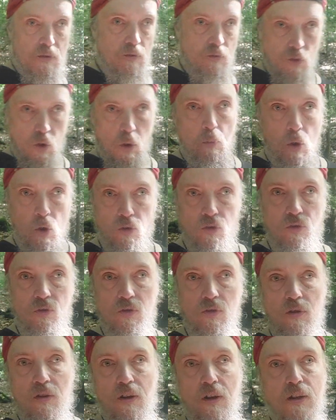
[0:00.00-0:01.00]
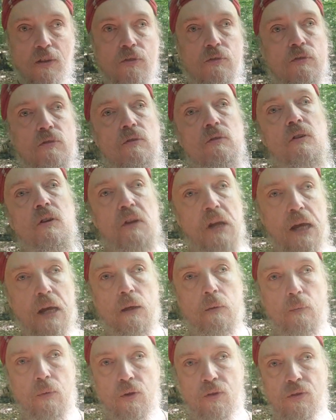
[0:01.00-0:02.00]
nomos is the
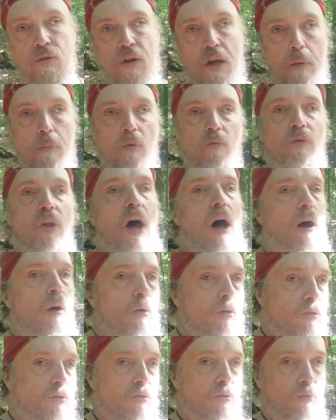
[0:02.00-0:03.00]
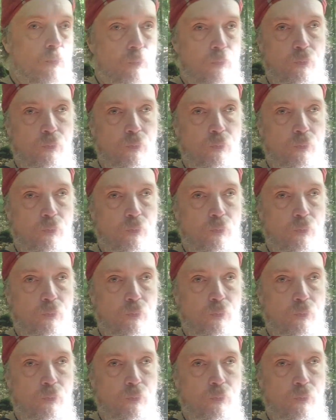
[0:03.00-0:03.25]
name. It's the name of the house,